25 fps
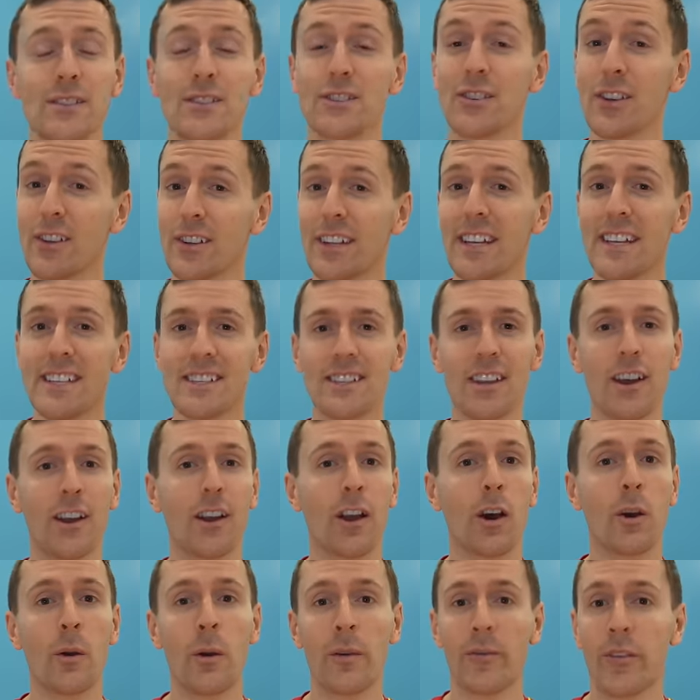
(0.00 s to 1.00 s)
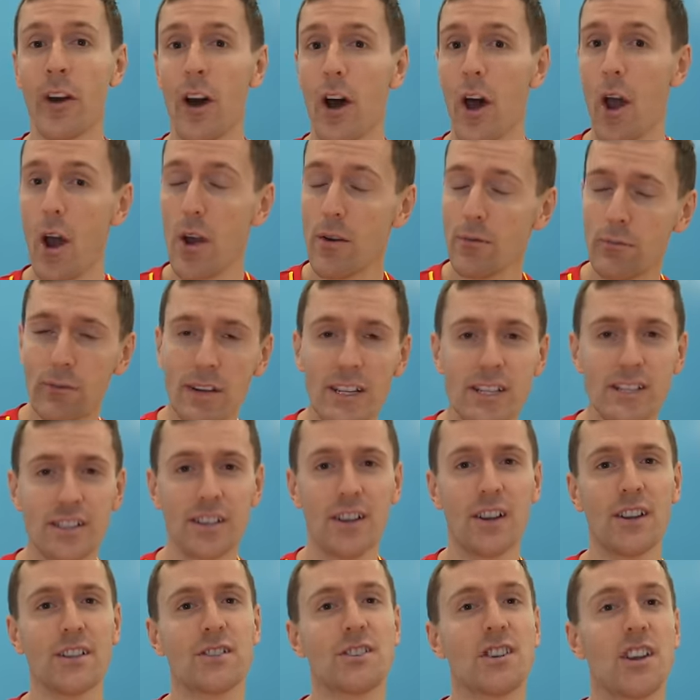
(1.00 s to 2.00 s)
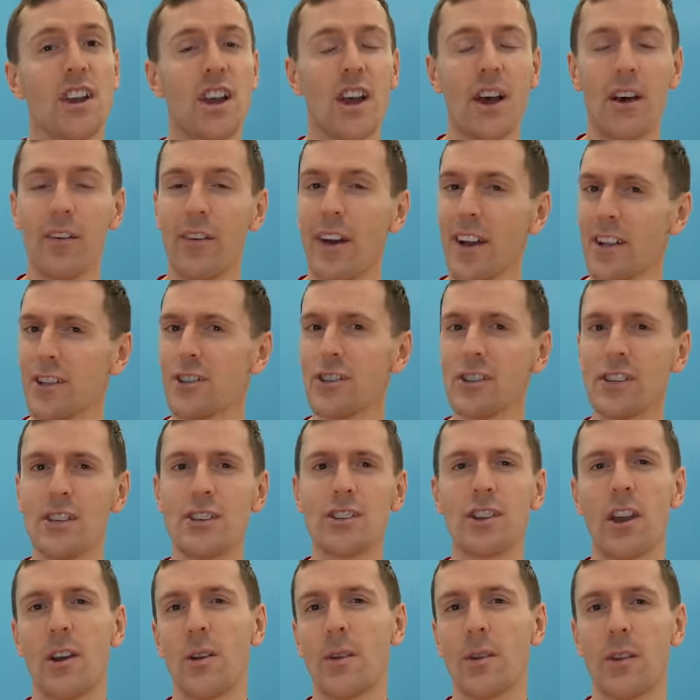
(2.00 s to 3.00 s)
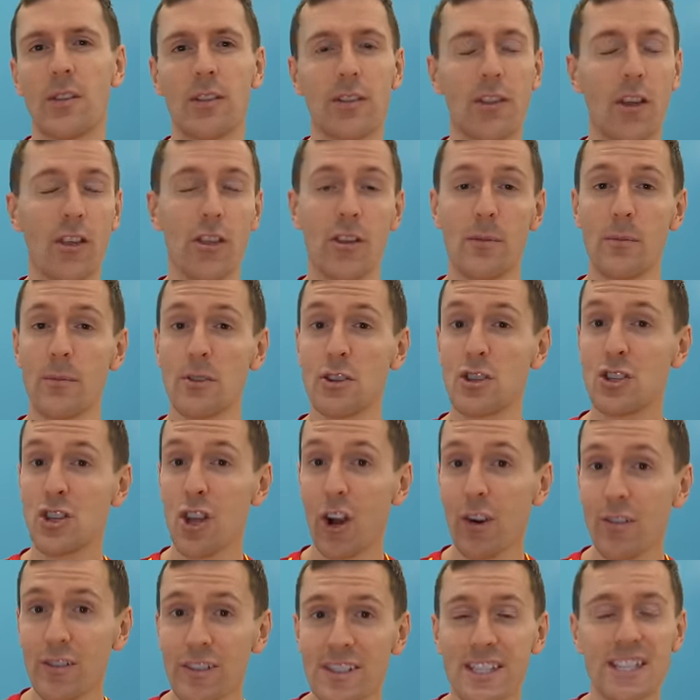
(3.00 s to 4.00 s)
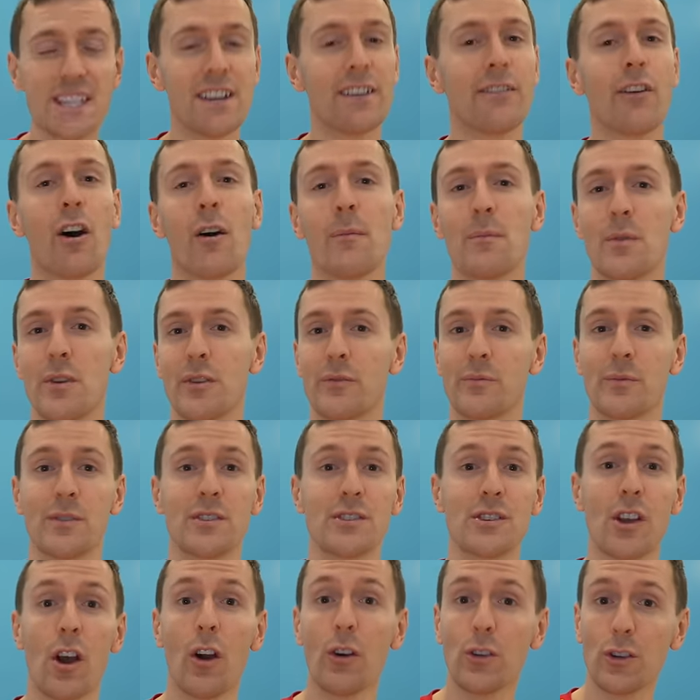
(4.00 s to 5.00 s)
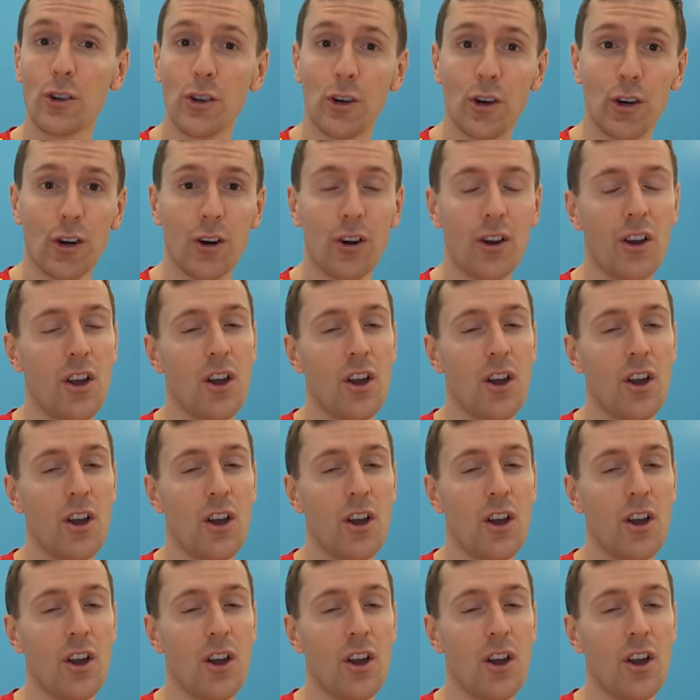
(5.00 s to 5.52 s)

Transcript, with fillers: studies along with our own research have actually shown that the majority of our movements on court,